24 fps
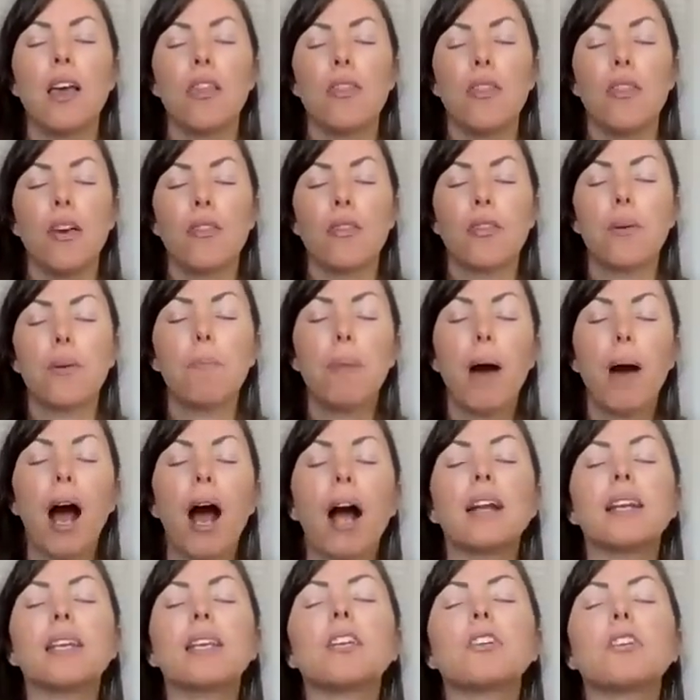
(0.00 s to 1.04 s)
that the
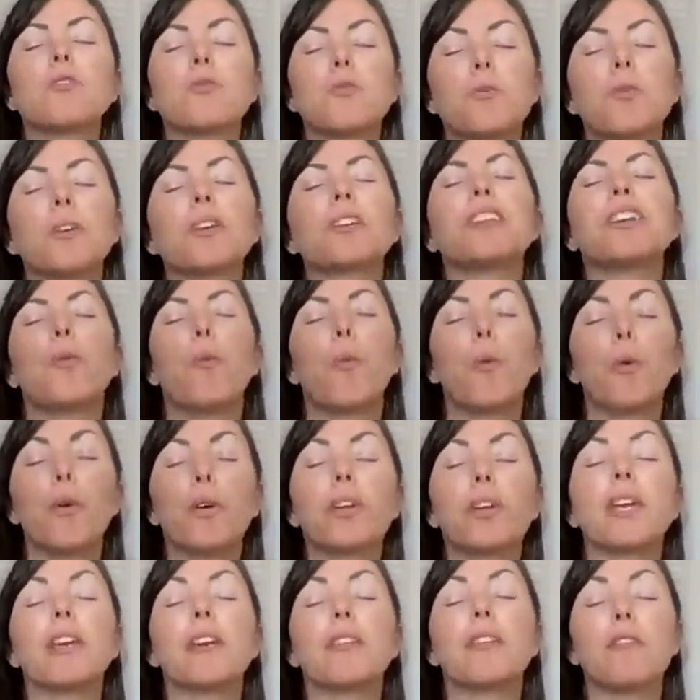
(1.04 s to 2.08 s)
body is really
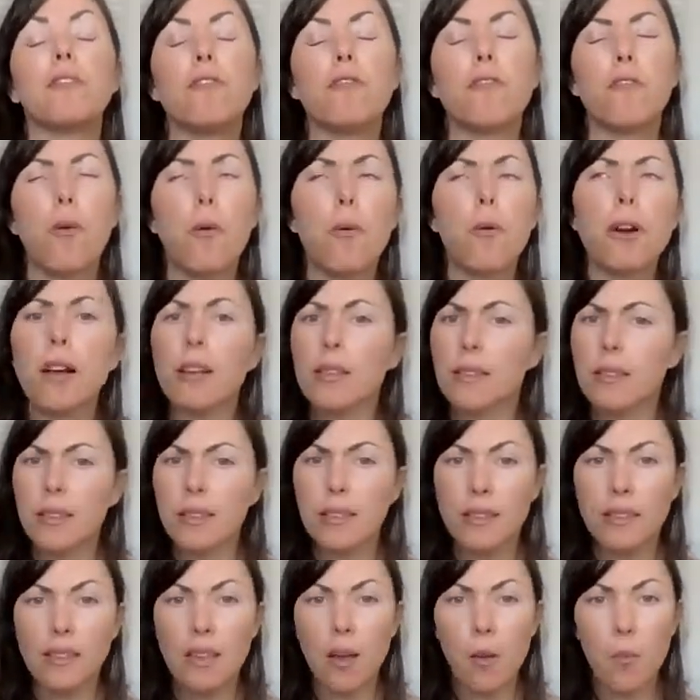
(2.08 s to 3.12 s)
working for us in
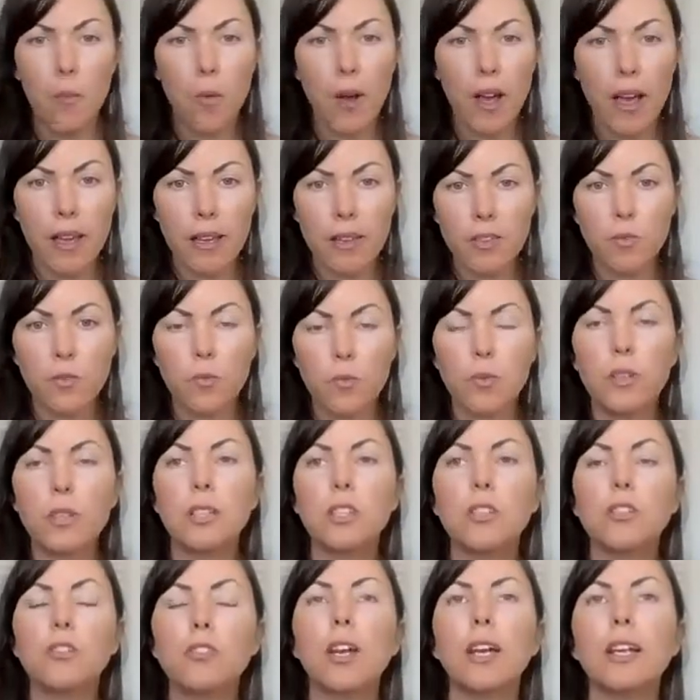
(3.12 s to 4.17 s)
some way, is
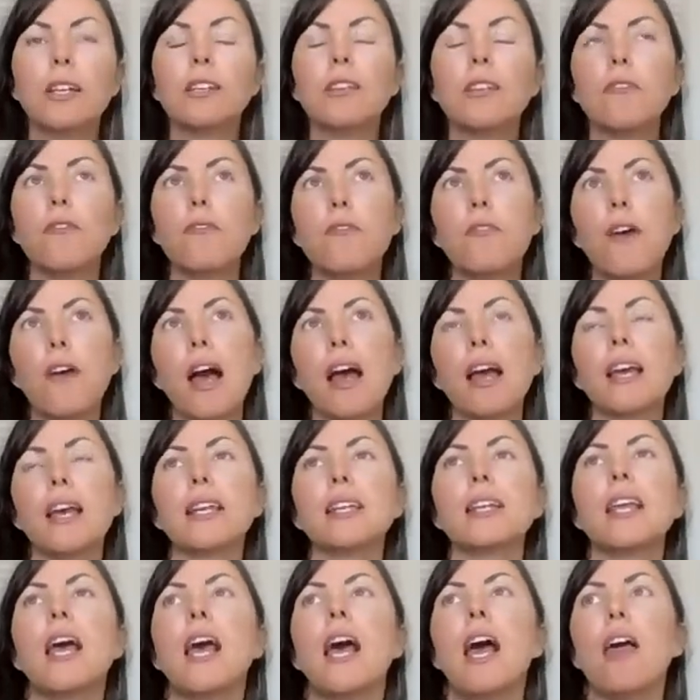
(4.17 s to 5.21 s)
really trying to find